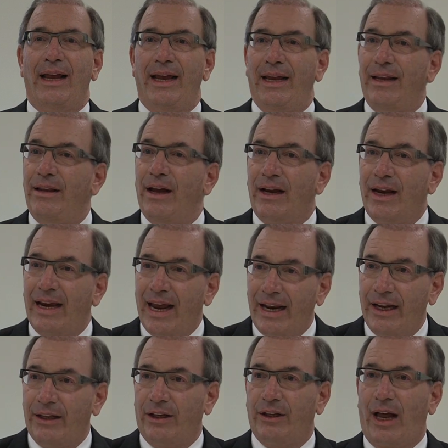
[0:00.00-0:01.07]
in
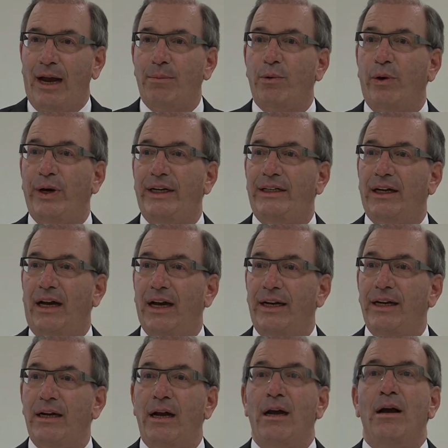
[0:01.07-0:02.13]
getting the library
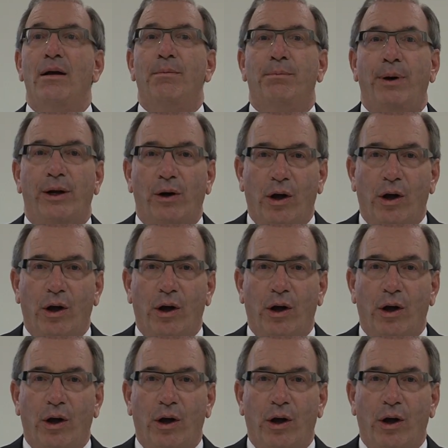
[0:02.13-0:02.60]
done, but